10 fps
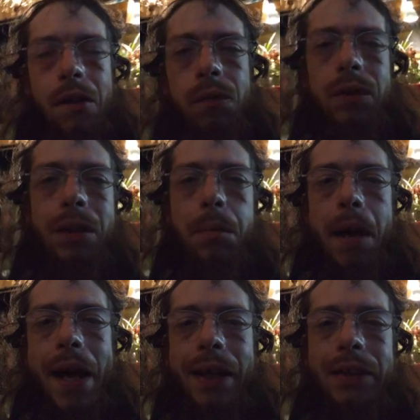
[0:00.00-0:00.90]
from the
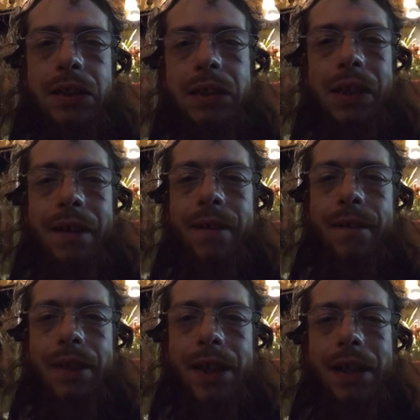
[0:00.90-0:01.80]
page,
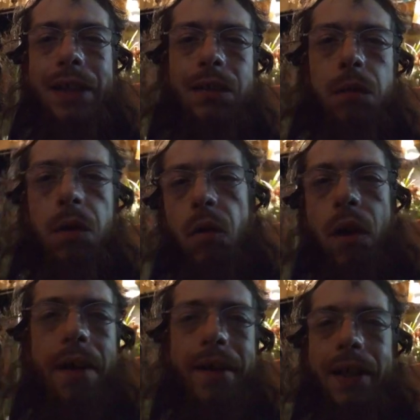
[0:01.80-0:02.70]
it doesn't
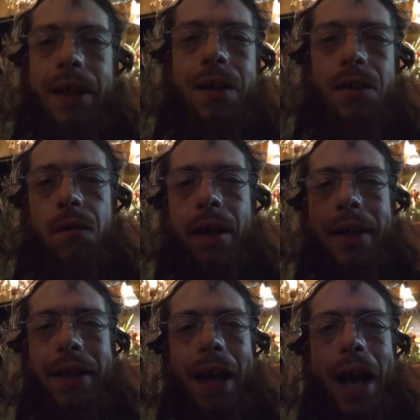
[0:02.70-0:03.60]
require any
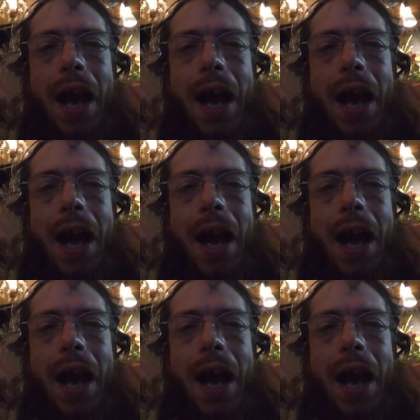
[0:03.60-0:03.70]
fucking